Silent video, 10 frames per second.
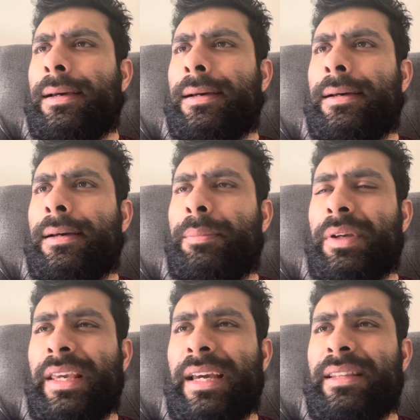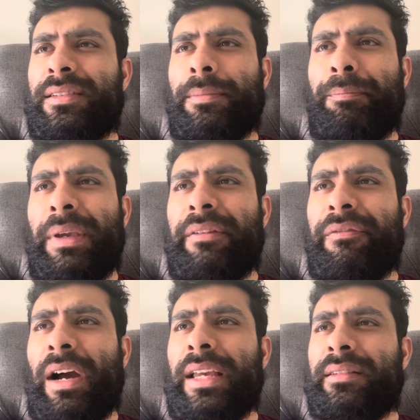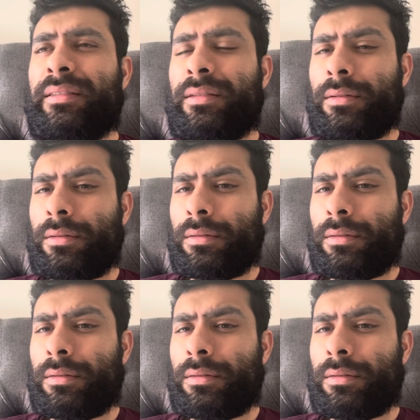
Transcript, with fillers: Uh, but yeah, there's some big fights.